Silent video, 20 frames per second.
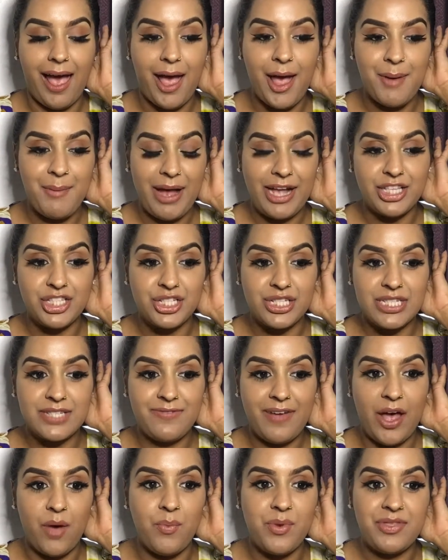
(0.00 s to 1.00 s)
I just
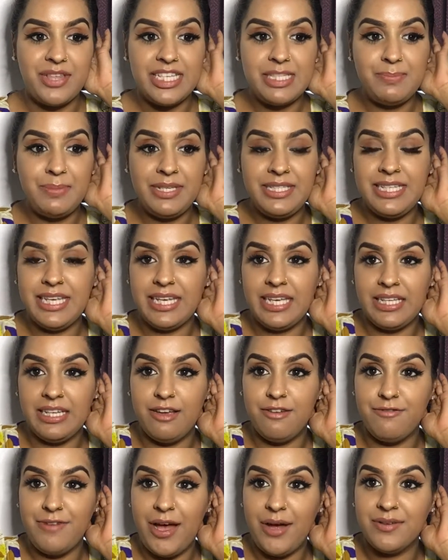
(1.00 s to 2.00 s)
found with this
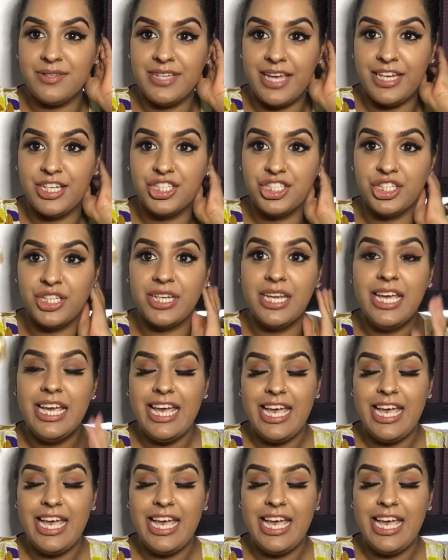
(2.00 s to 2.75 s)
particular foundation